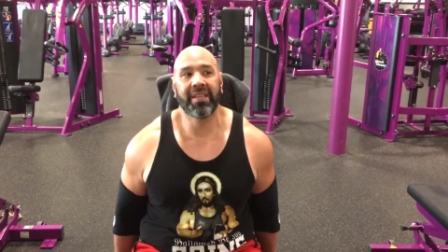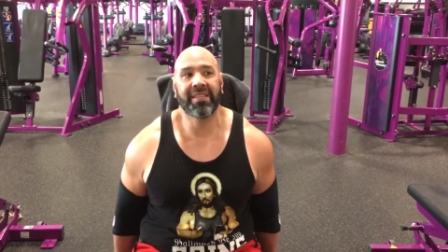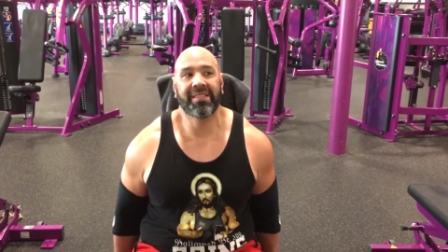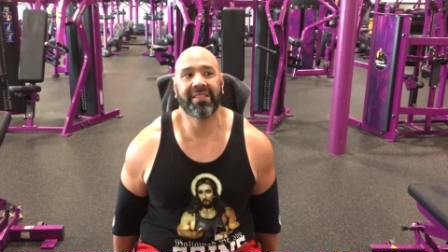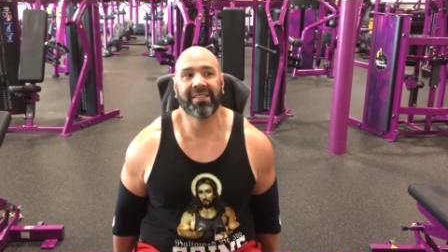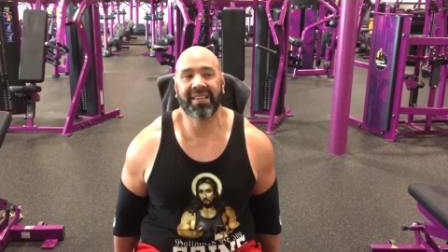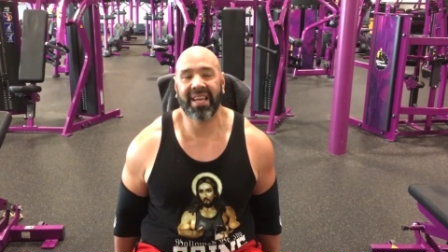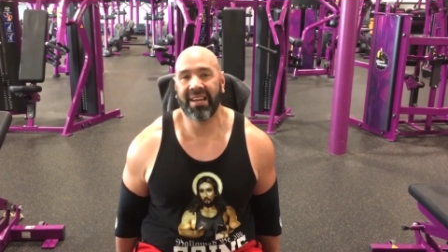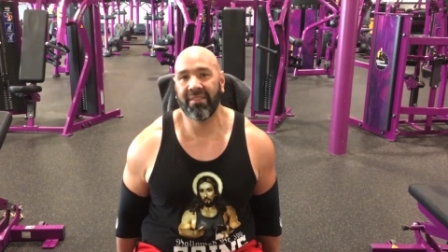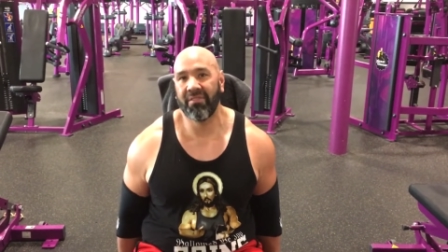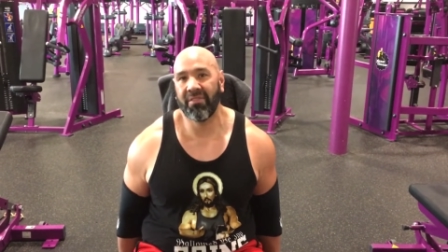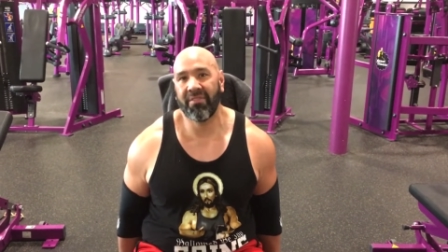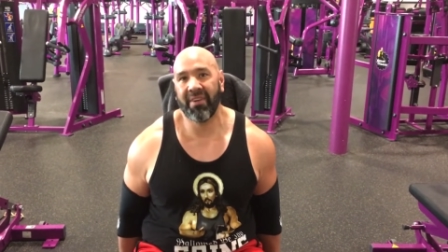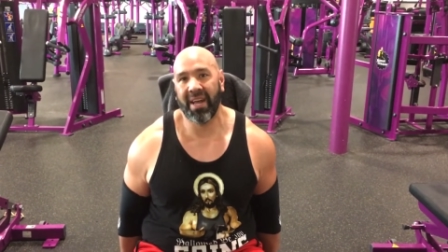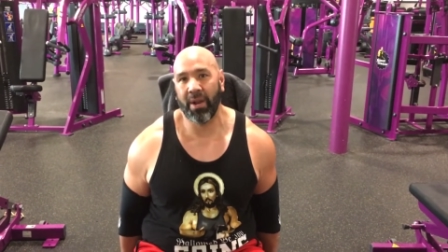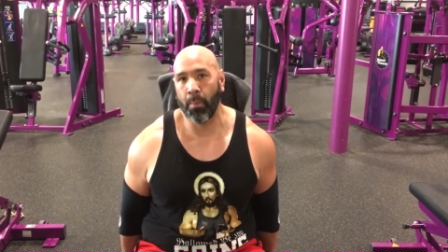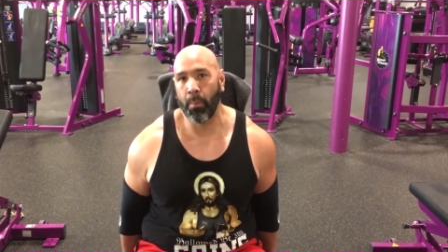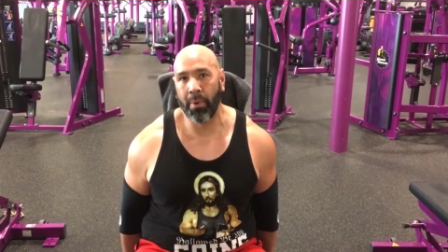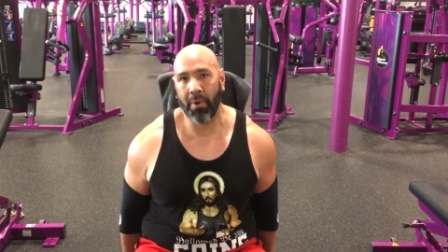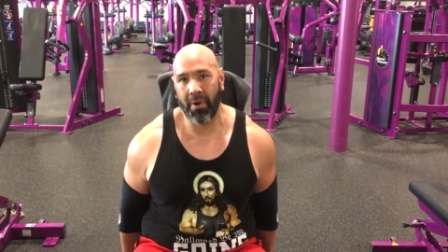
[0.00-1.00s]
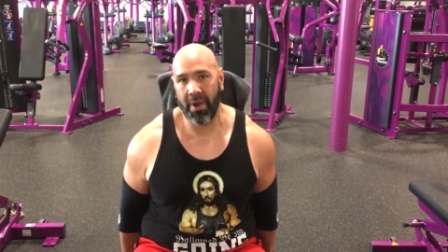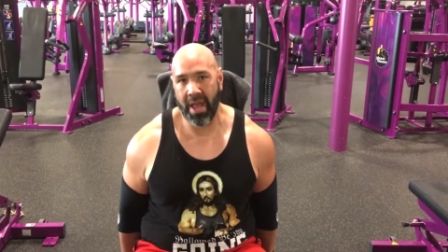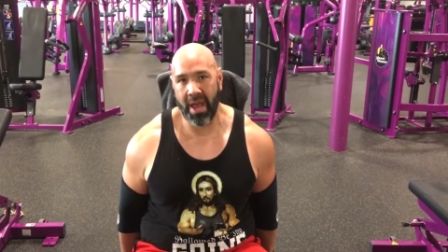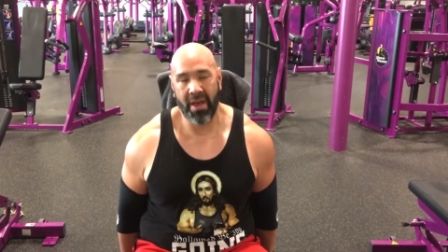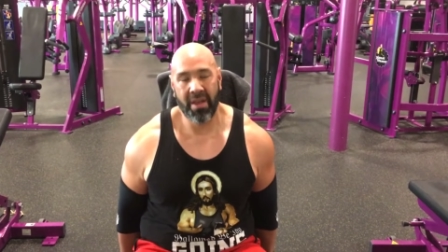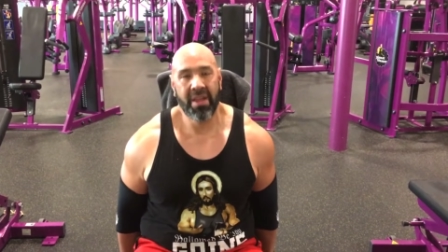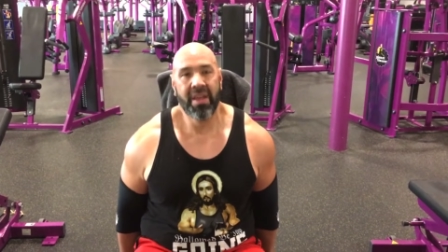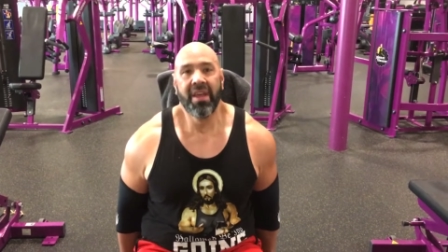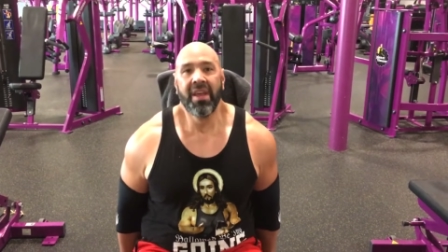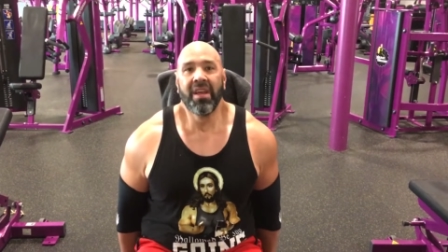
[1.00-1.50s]
This is kind of a final burnout.
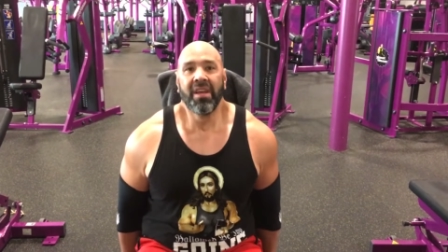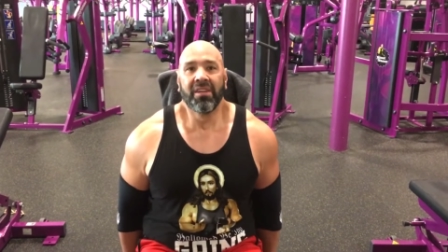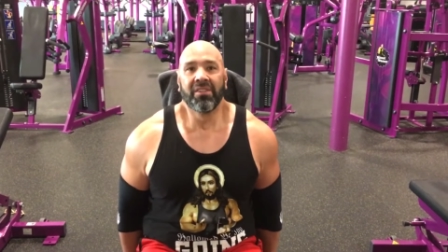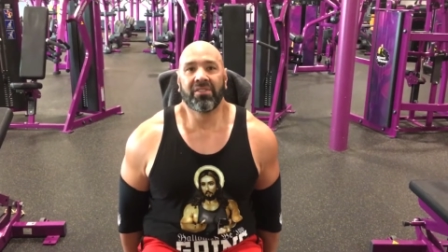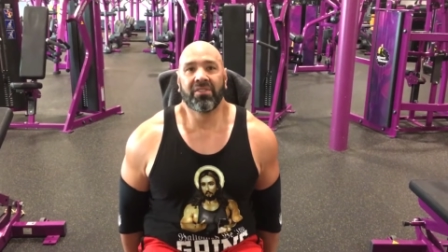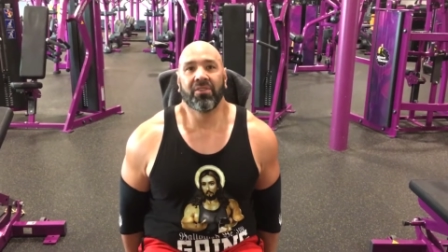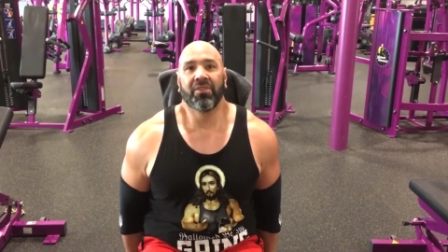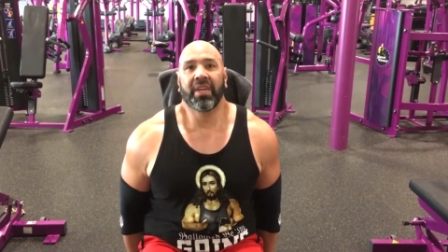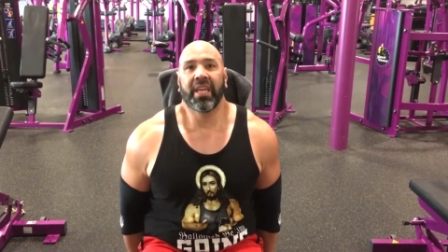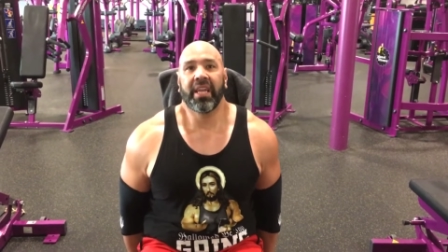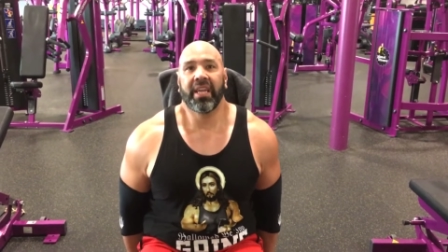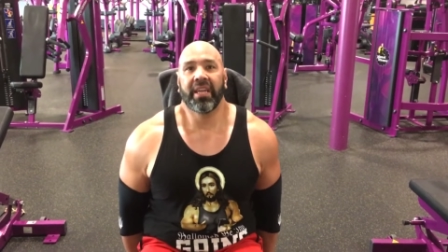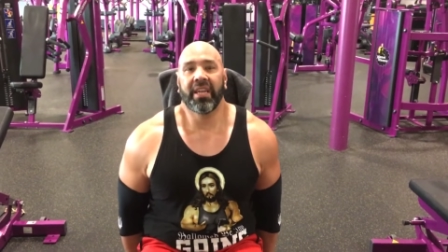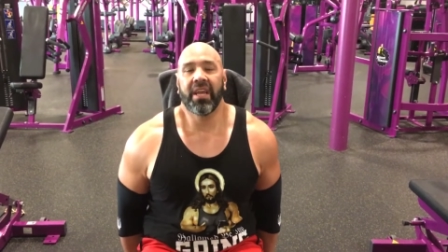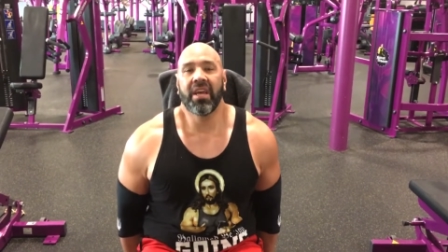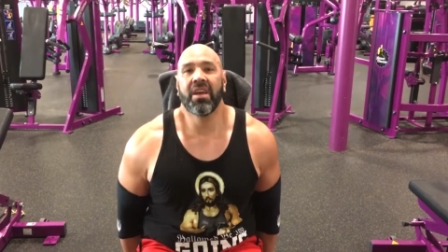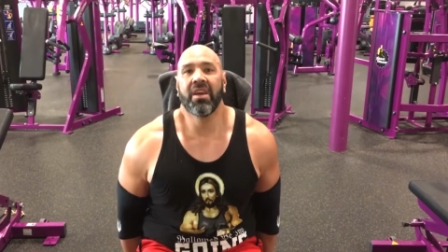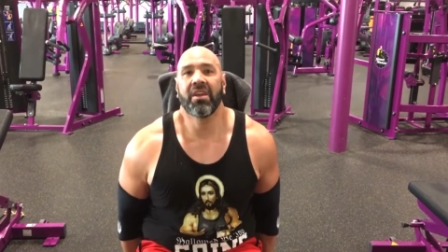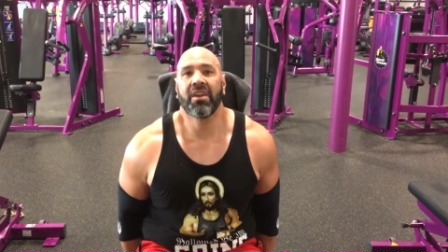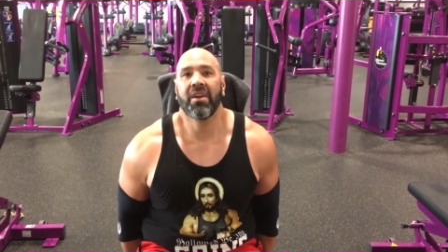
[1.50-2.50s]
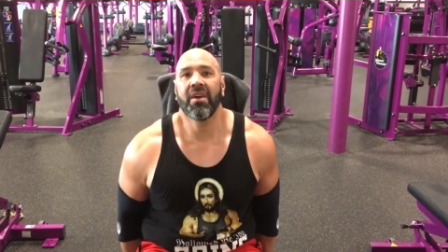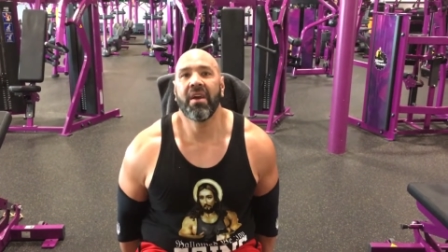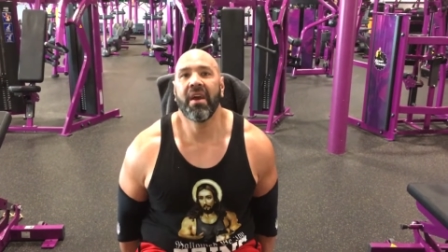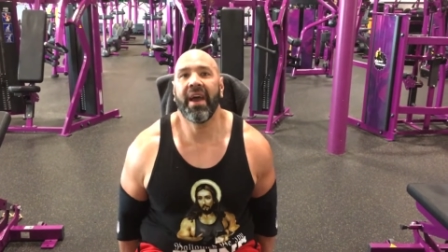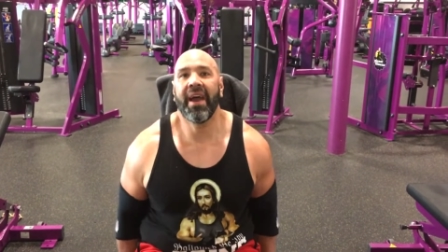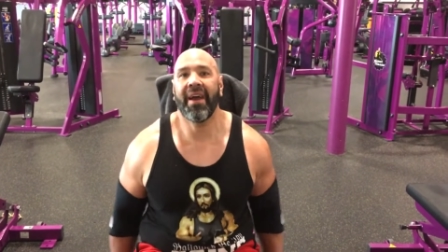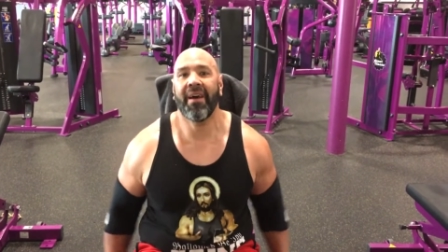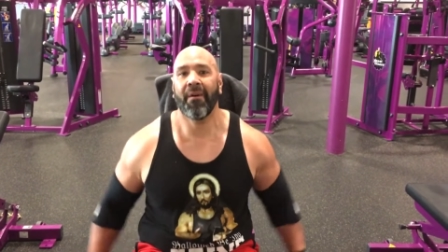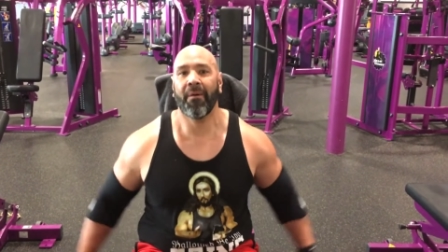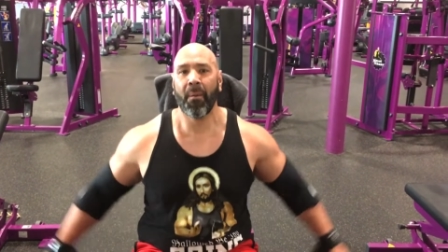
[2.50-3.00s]
So again,
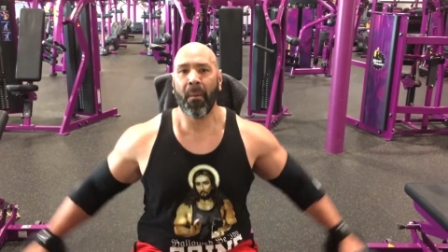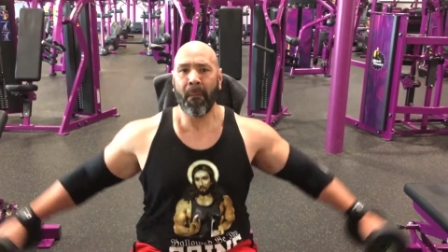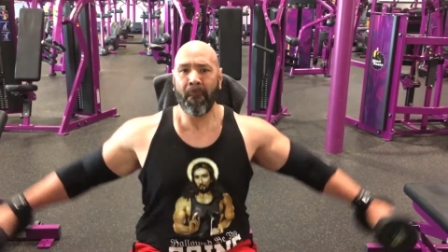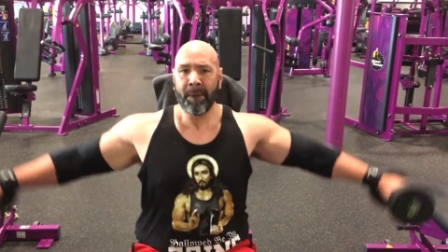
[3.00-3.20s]
out,